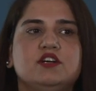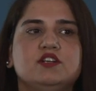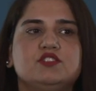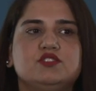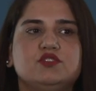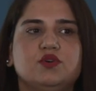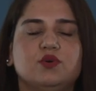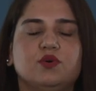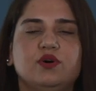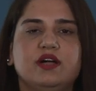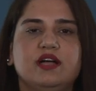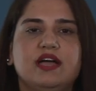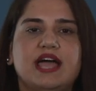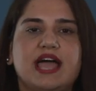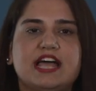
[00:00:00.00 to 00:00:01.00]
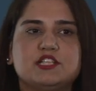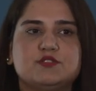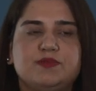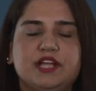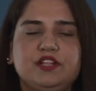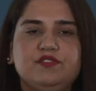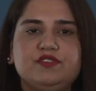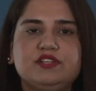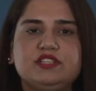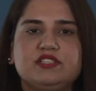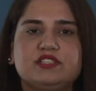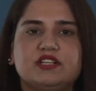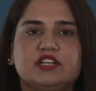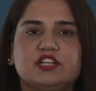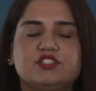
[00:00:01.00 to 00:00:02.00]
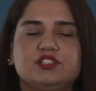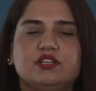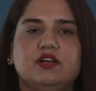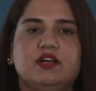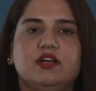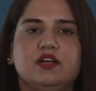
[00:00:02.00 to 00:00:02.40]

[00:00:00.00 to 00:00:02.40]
So as breadth first search